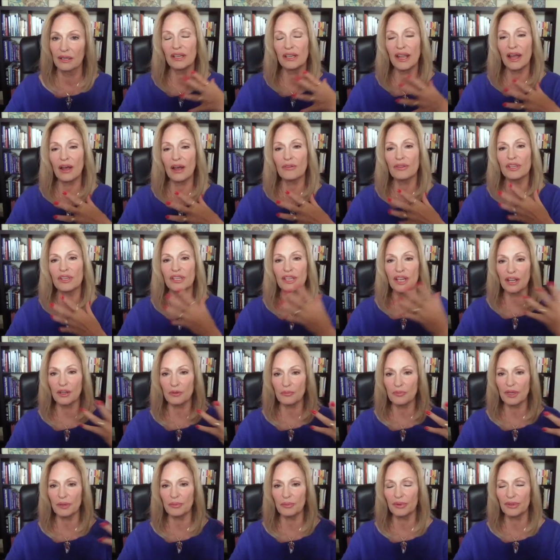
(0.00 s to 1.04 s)
now the young
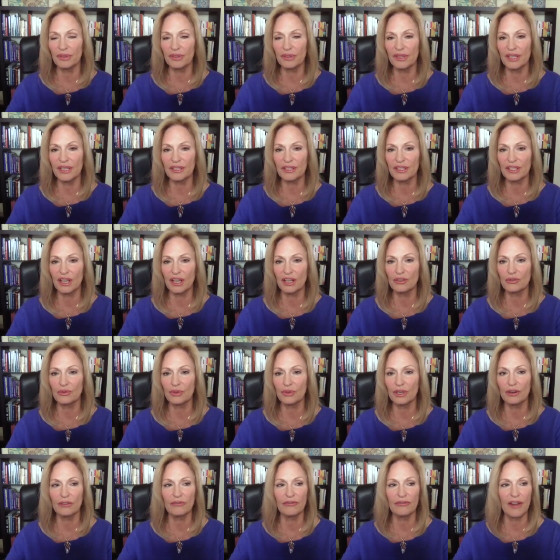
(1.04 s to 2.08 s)
people in this country
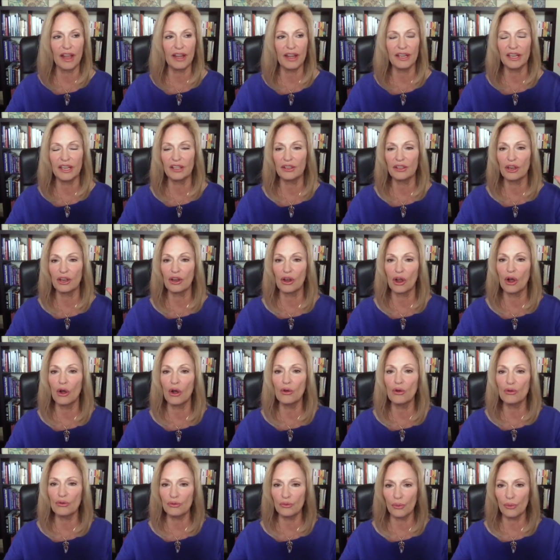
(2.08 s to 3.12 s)
are finding their
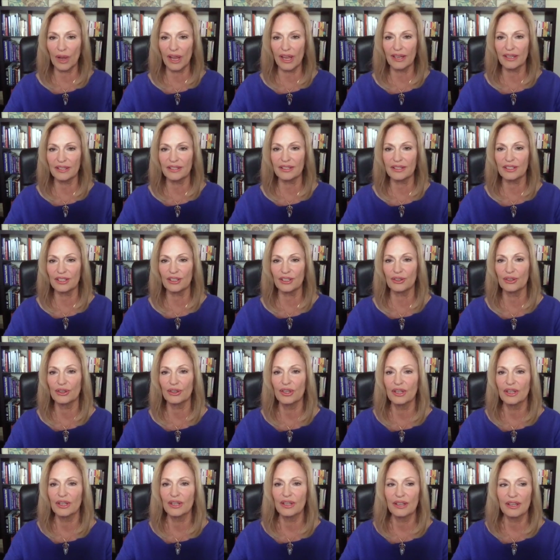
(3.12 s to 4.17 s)
own ways to
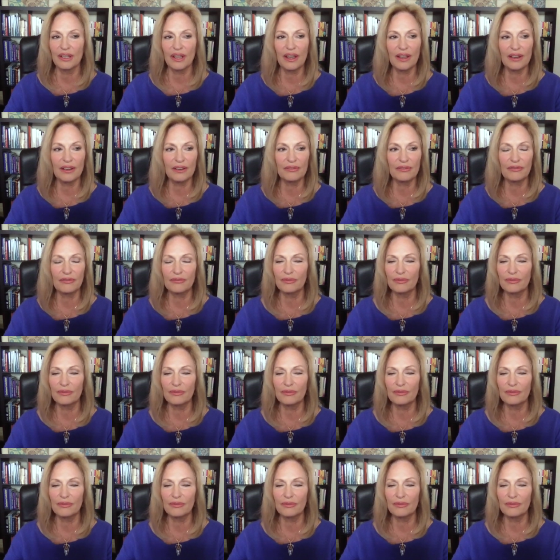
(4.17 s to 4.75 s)
kind of